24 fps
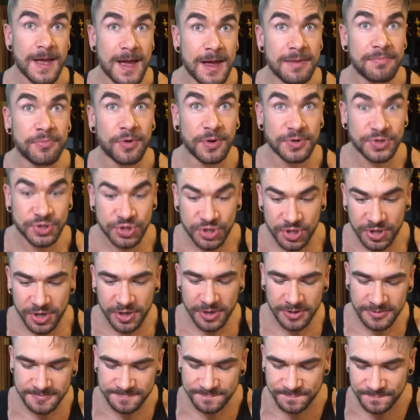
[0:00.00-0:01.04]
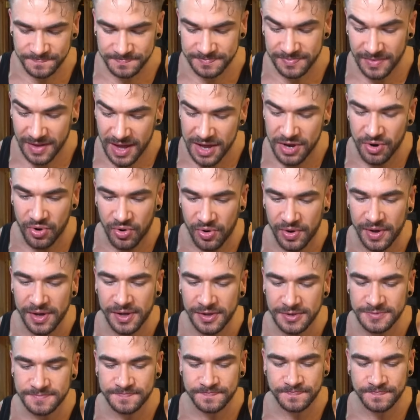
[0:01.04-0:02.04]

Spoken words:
and more sugar, and oil.